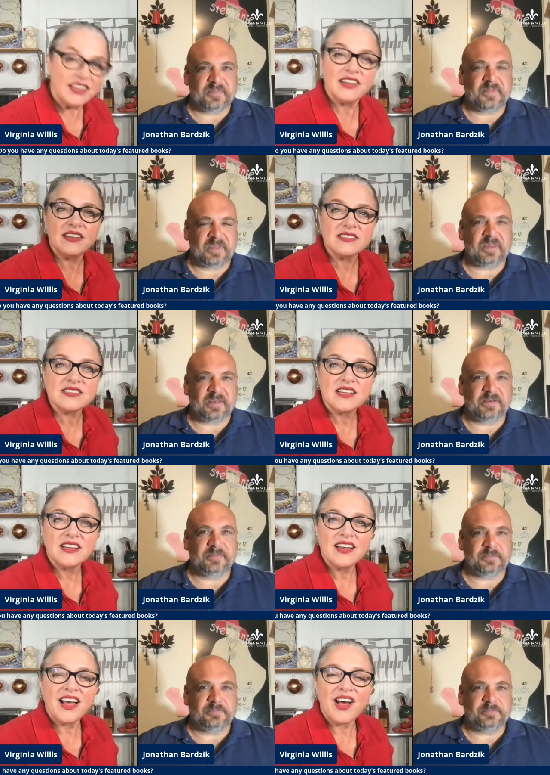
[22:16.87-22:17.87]
Speaker 1: is.
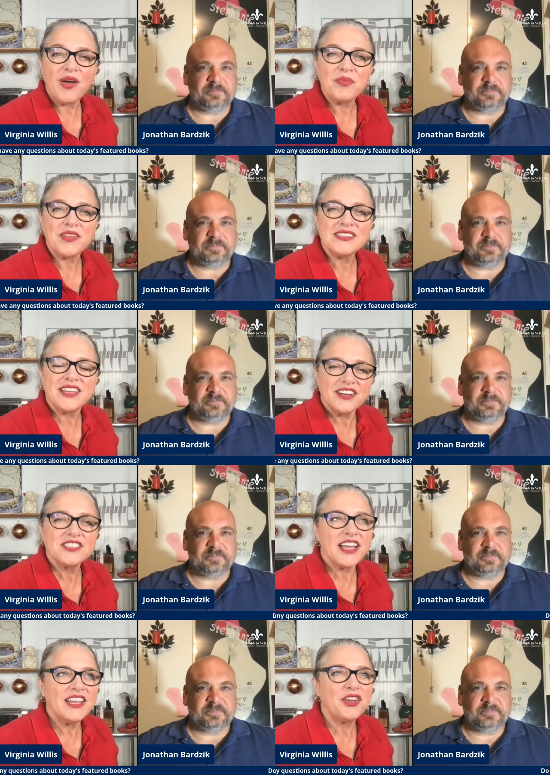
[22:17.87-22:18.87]
Um, it's an
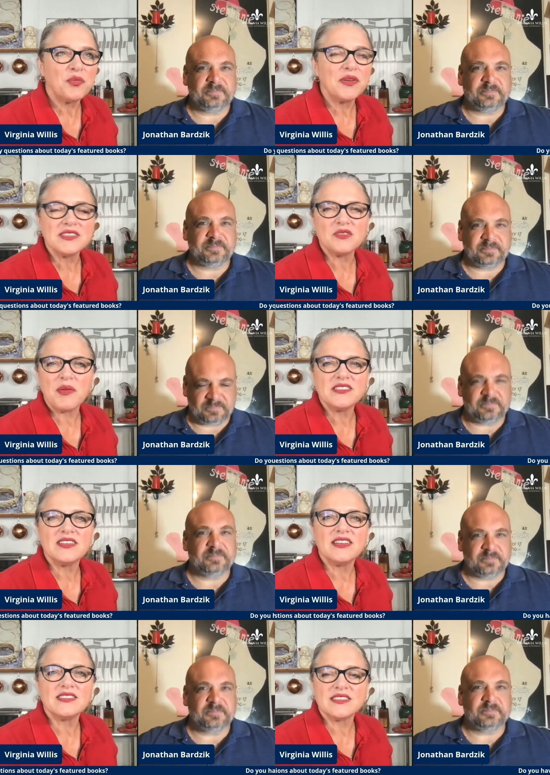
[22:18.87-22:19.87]
entertaining cookbook as much as
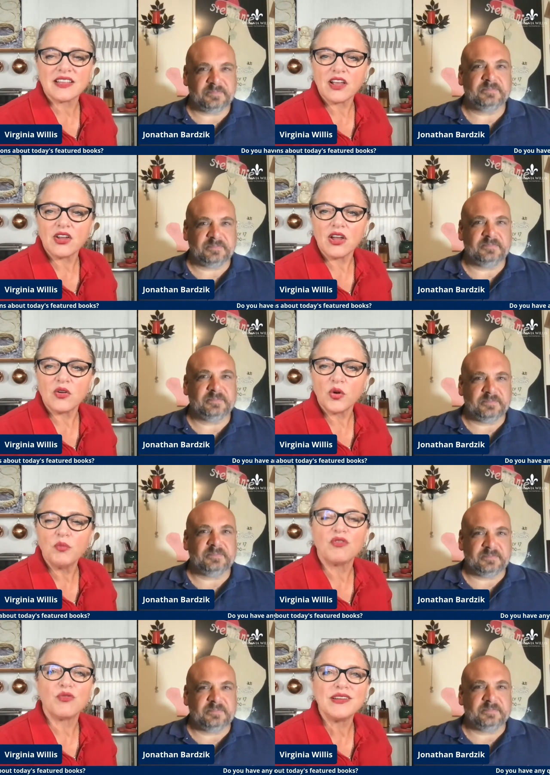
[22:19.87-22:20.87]
it is, as like a, a group
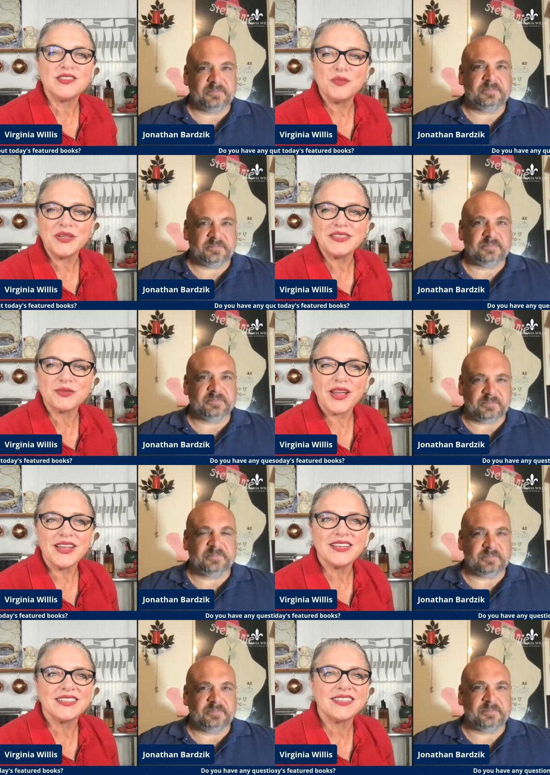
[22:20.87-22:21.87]
of recipes,
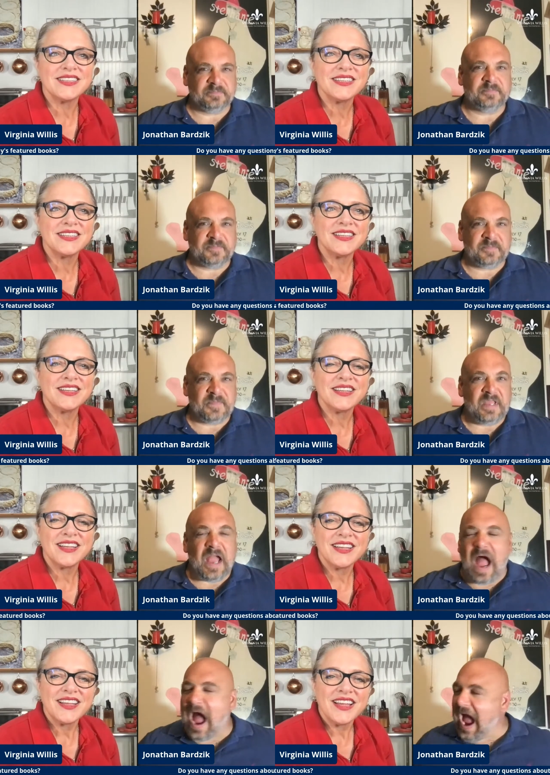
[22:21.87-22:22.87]
right?
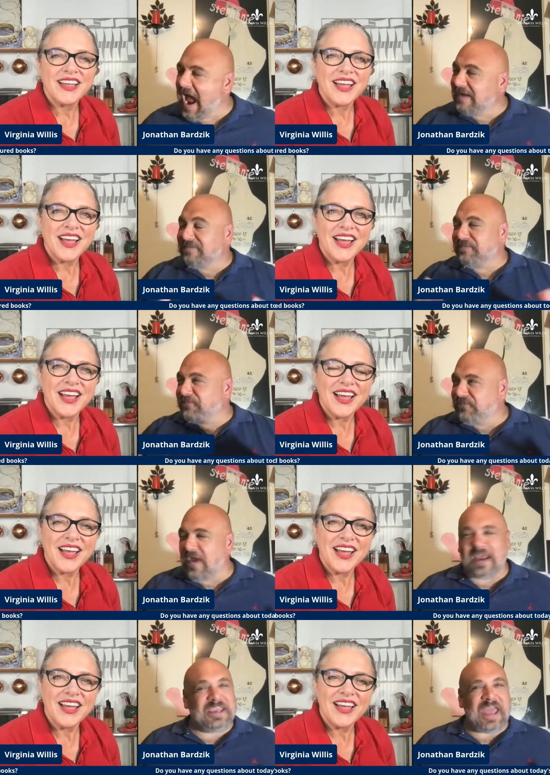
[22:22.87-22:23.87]
Speaker 2: Uh,
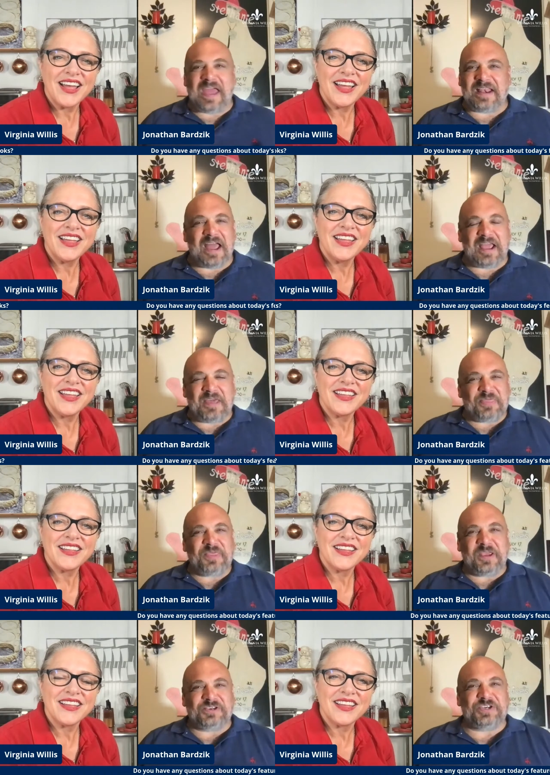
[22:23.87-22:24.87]
again, I, I,
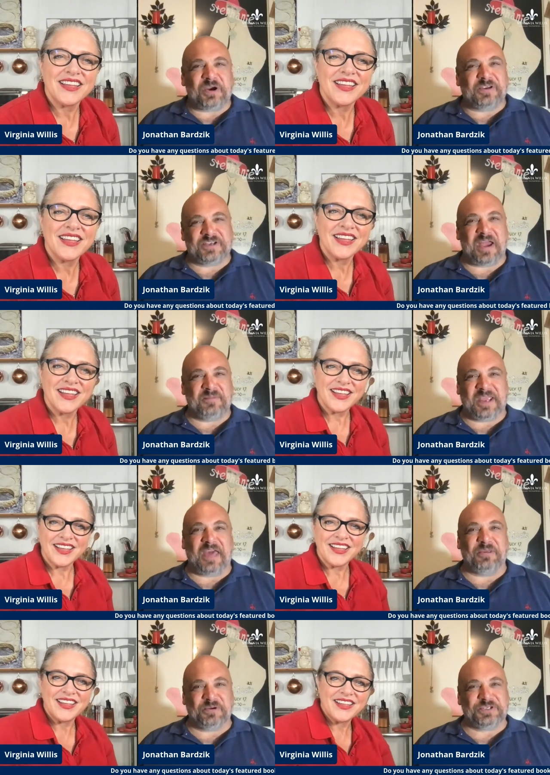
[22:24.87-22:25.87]
think sharing time
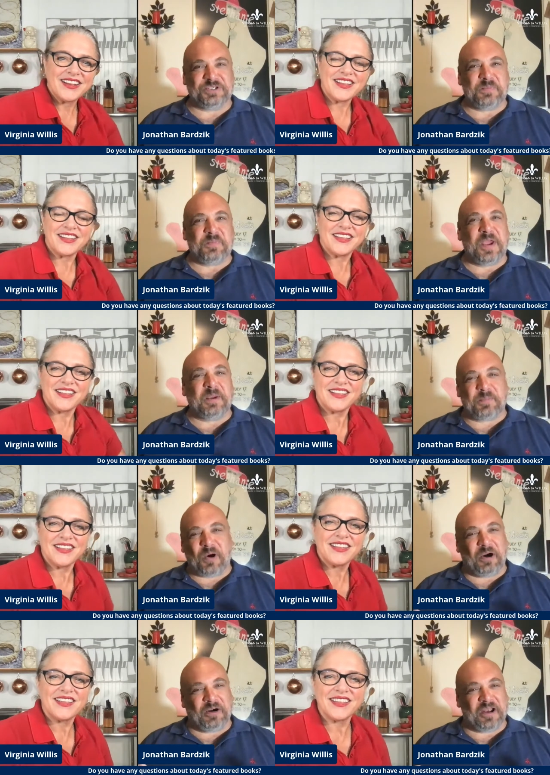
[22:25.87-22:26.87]
together is such a big
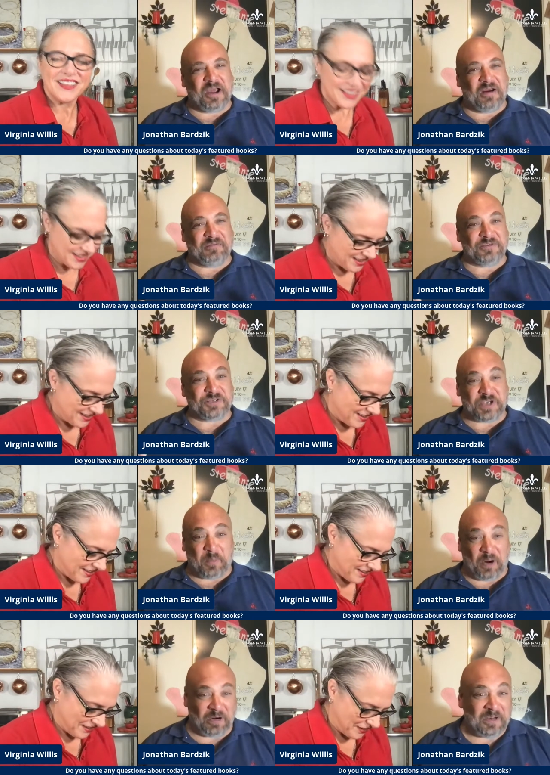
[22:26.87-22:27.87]
part of
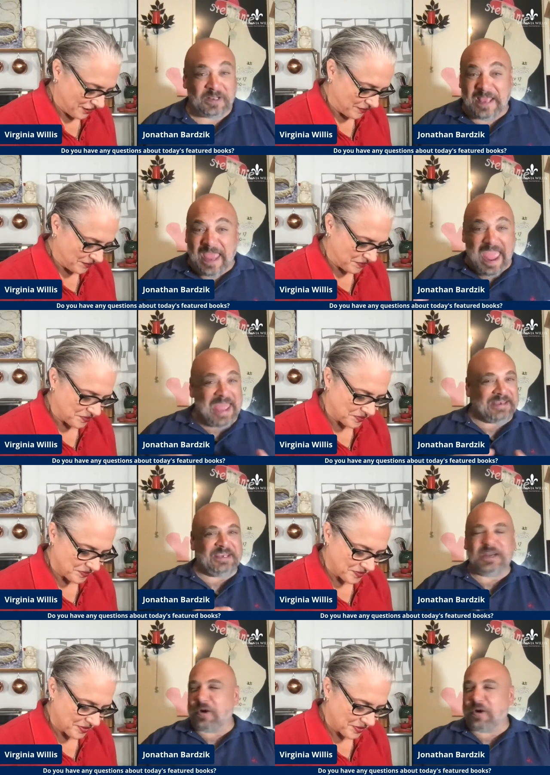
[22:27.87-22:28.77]
summer. And you